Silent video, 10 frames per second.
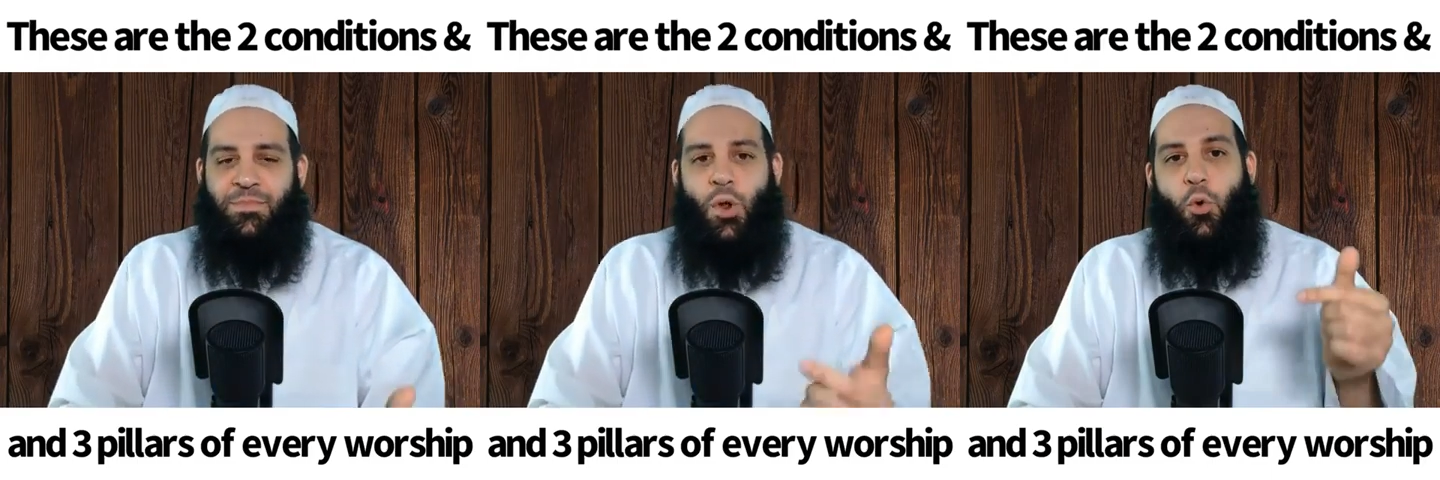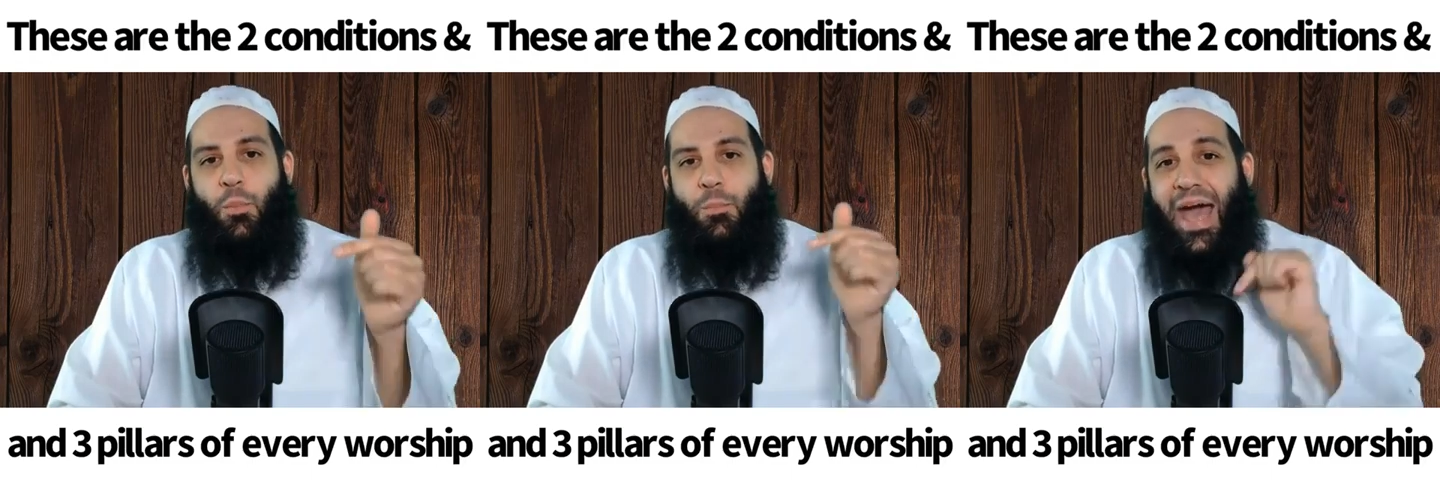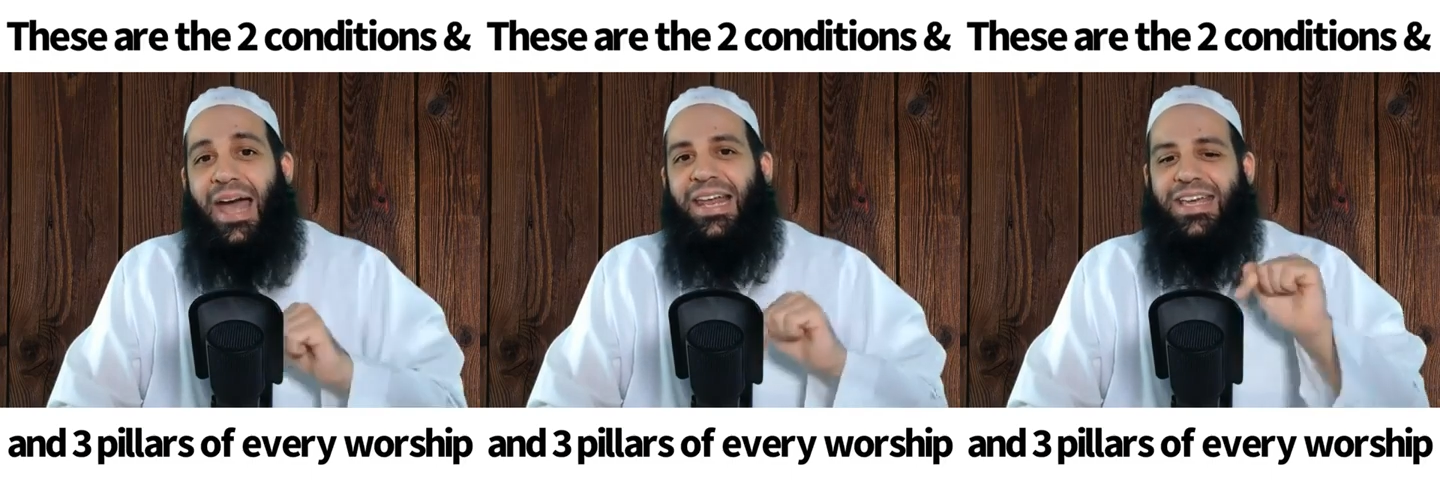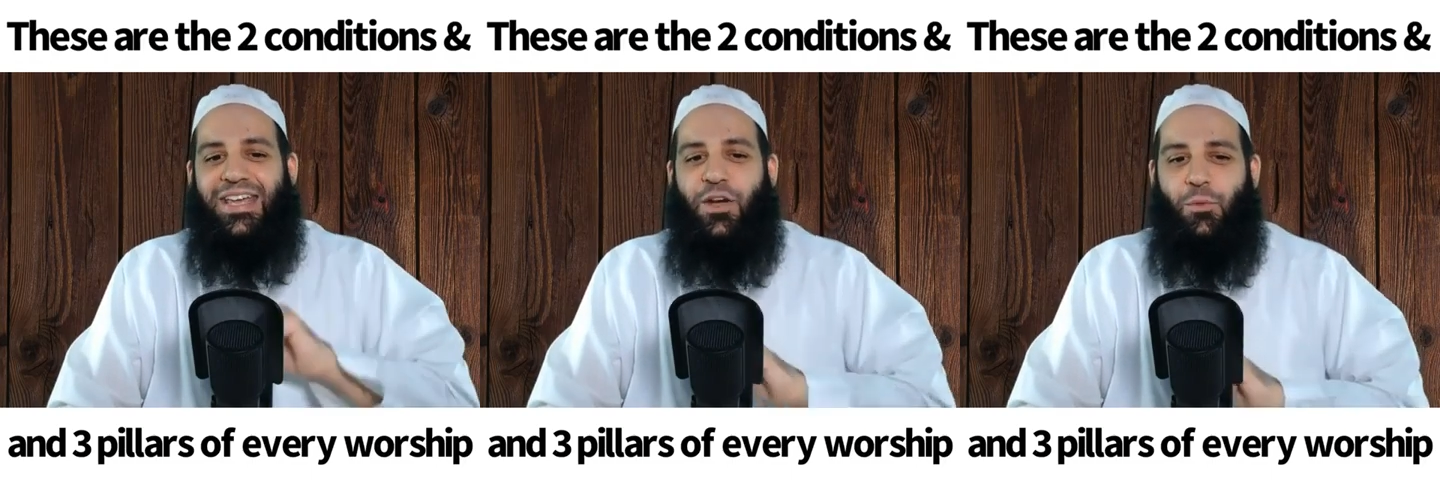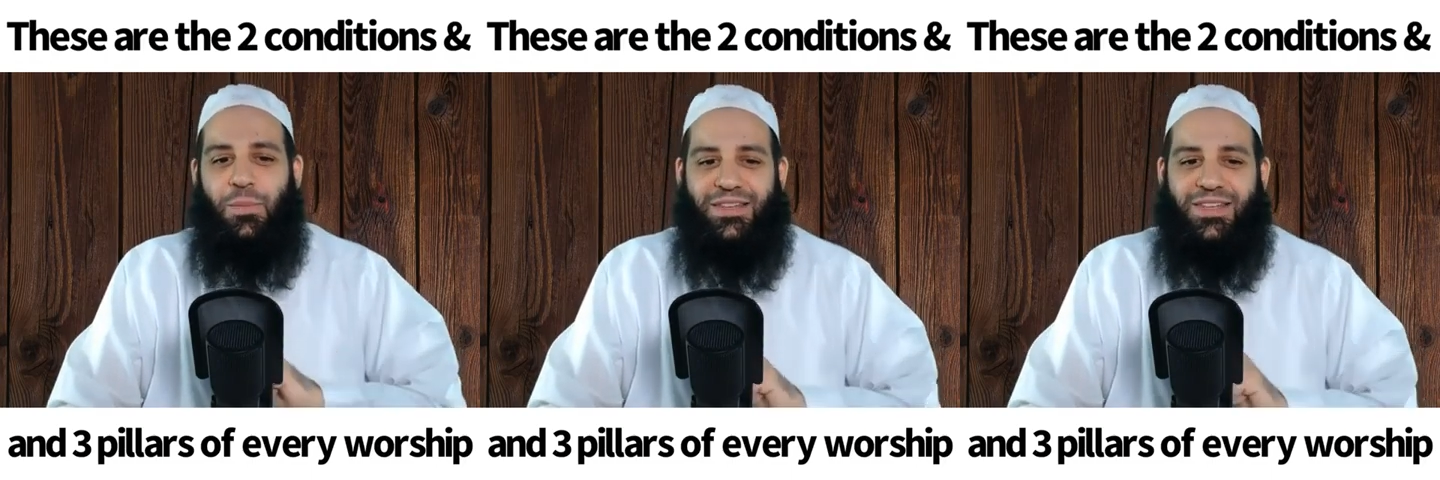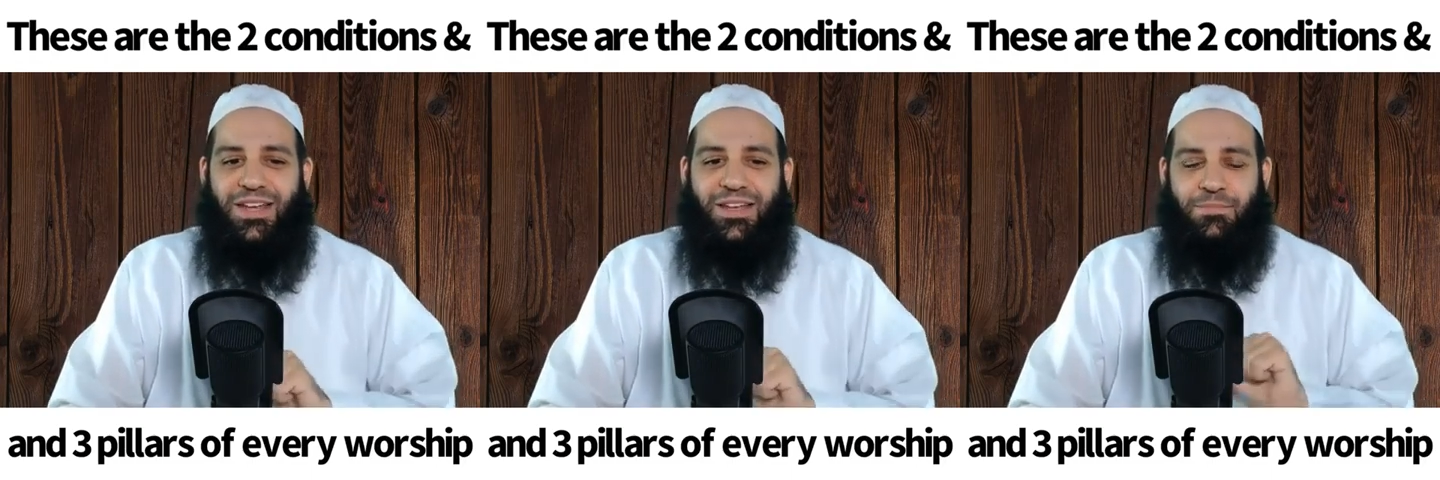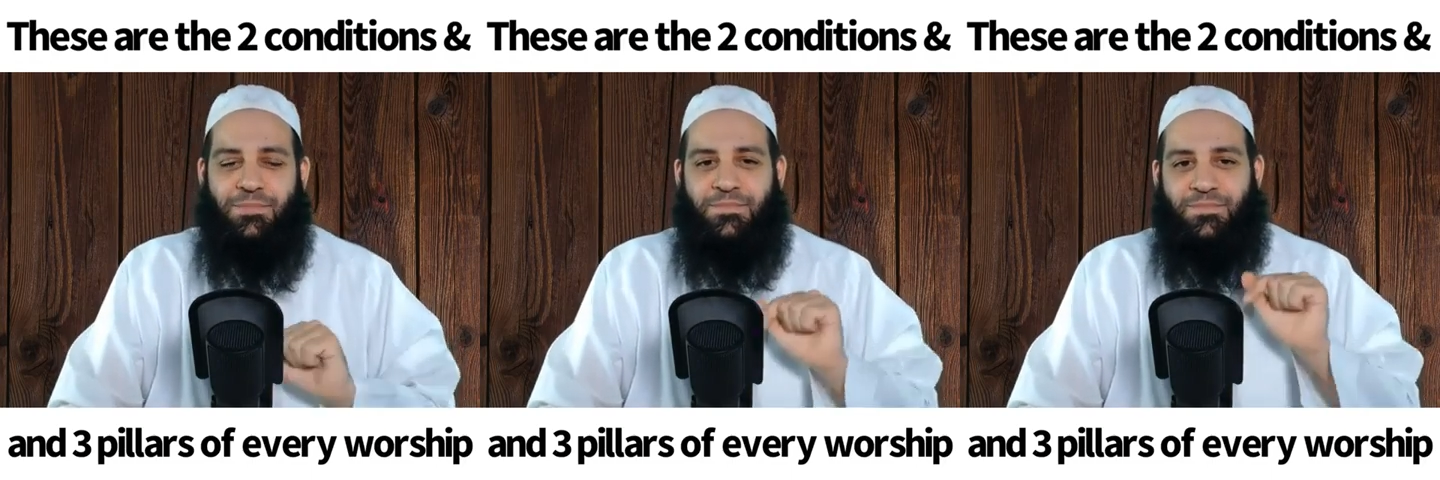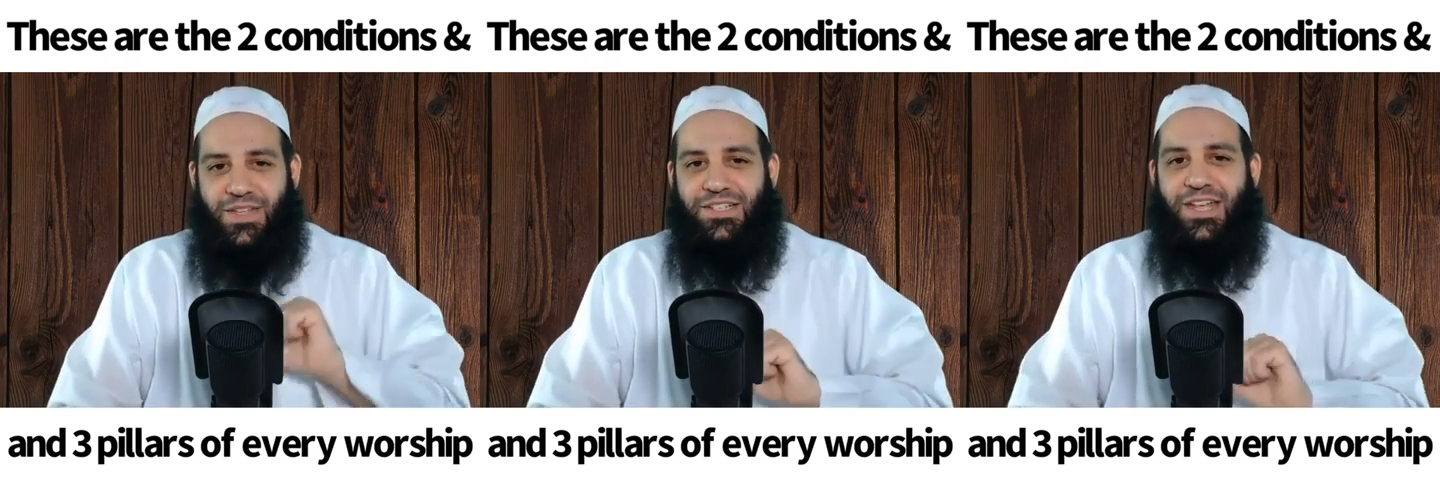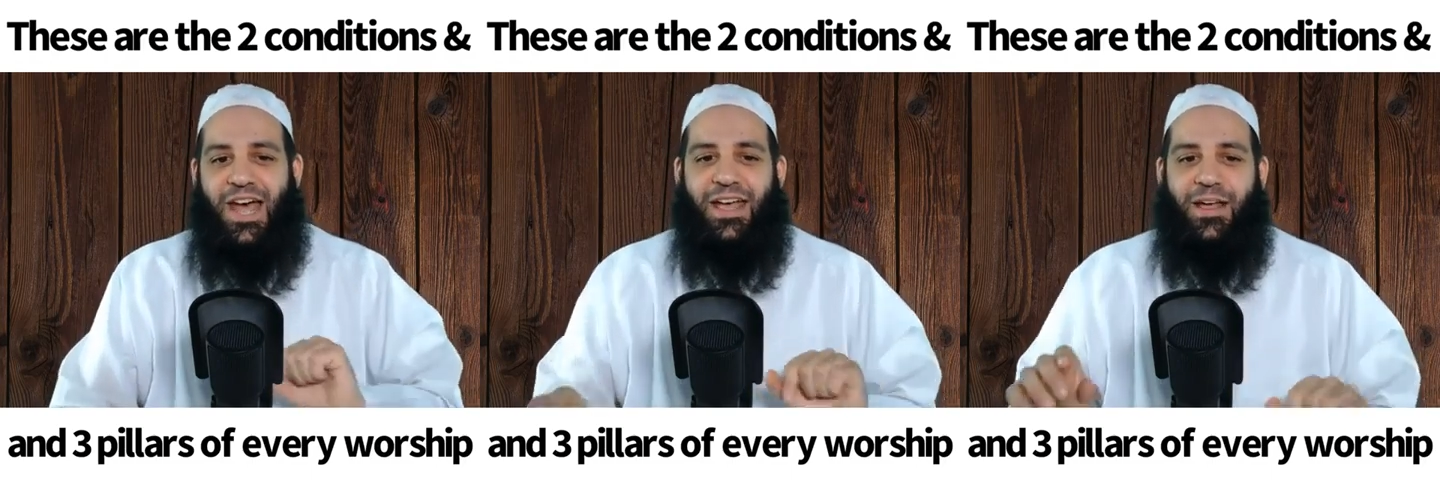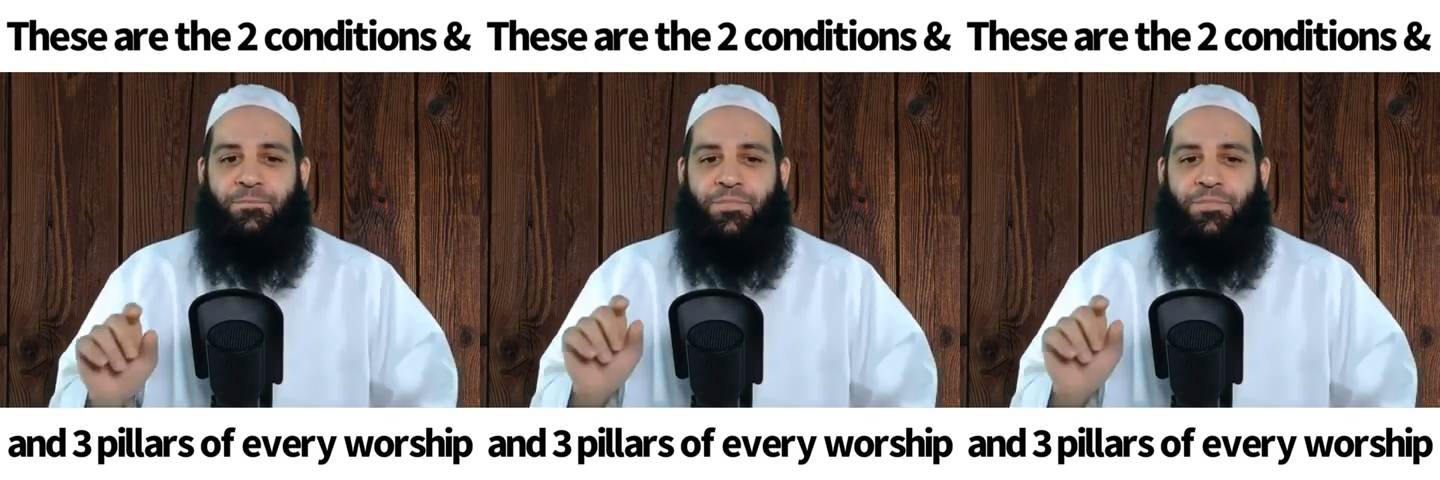Umaliki yawmiddin, this ayah